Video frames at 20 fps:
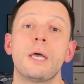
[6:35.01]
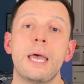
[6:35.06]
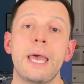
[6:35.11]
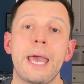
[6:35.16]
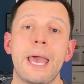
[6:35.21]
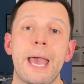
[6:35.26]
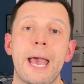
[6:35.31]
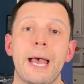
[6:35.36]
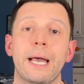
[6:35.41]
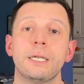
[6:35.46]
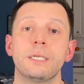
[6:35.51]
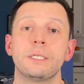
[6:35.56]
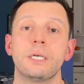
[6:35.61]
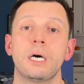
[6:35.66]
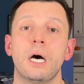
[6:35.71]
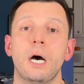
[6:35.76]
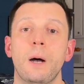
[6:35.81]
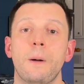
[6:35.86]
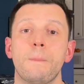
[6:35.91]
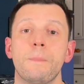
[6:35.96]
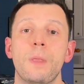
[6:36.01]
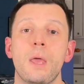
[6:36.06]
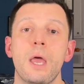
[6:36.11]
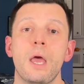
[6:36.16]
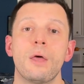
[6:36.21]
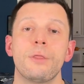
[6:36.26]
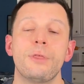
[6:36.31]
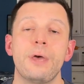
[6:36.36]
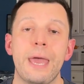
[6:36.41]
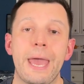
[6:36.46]
And
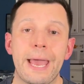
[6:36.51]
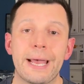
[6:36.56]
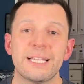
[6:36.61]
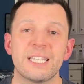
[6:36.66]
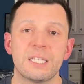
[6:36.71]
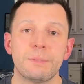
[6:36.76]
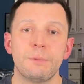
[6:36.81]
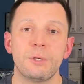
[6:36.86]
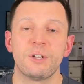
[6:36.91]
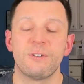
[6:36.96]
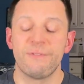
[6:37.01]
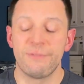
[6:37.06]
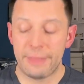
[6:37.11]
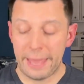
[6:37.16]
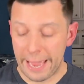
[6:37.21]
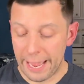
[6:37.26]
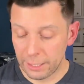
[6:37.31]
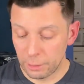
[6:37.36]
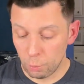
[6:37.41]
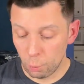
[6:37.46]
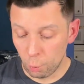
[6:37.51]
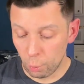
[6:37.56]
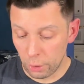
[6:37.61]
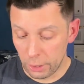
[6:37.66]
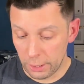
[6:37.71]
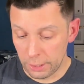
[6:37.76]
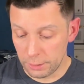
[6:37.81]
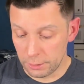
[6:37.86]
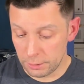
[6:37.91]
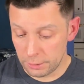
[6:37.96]
the estimate of that
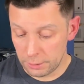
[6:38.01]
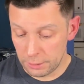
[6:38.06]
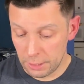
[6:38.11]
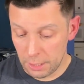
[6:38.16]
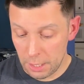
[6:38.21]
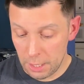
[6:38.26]
was